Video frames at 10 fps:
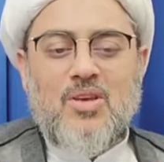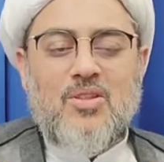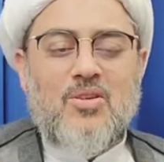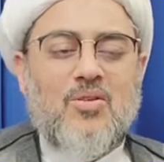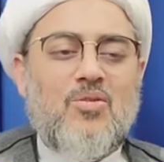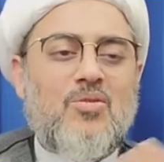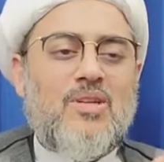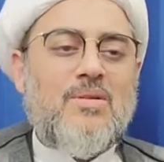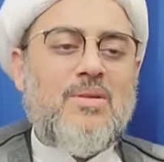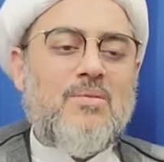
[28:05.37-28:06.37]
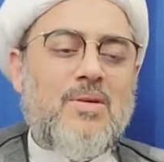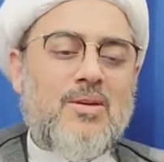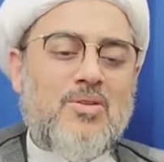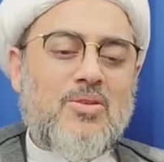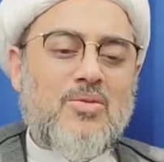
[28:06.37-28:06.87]
The old
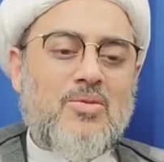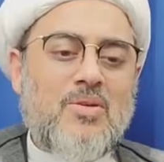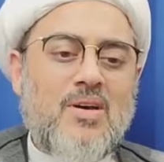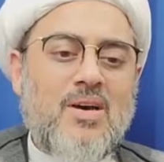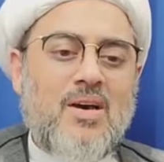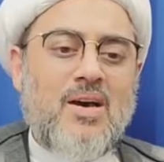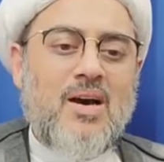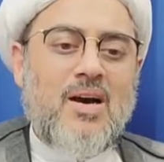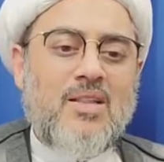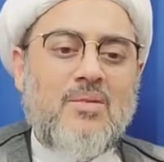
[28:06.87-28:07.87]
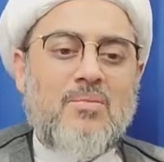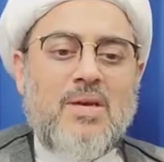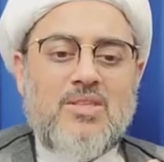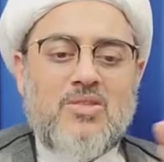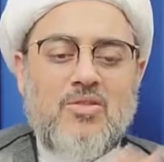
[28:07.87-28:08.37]
among you are the
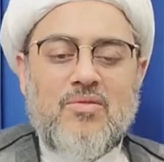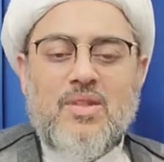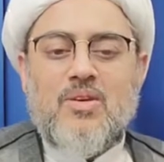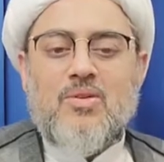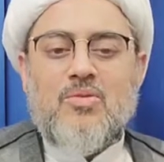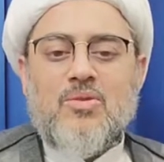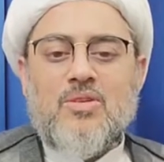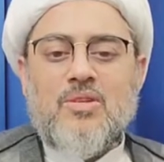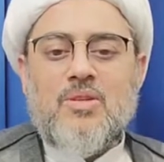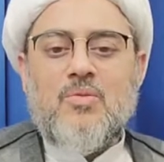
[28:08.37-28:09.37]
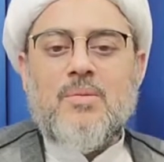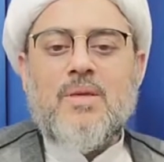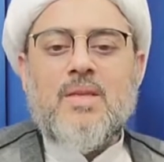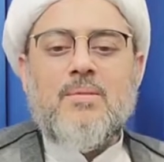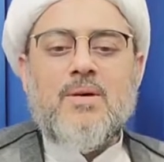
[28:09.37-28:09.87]
best of the old. The
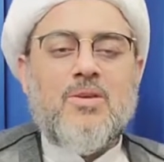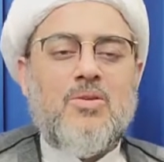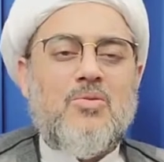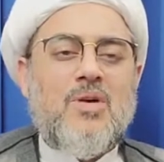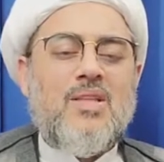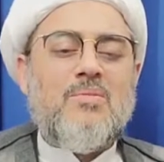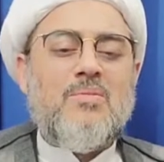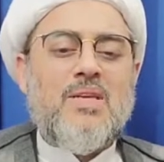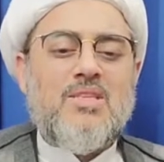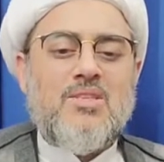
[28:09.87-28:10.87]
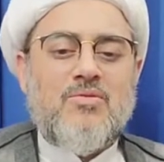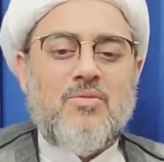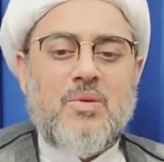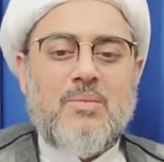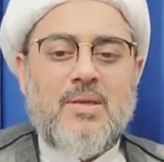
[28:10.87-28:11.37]
women among you are the best
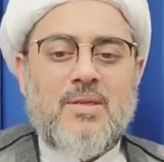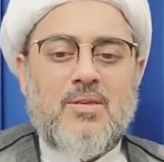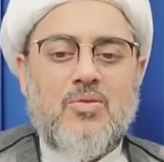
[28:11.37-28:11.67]
of women.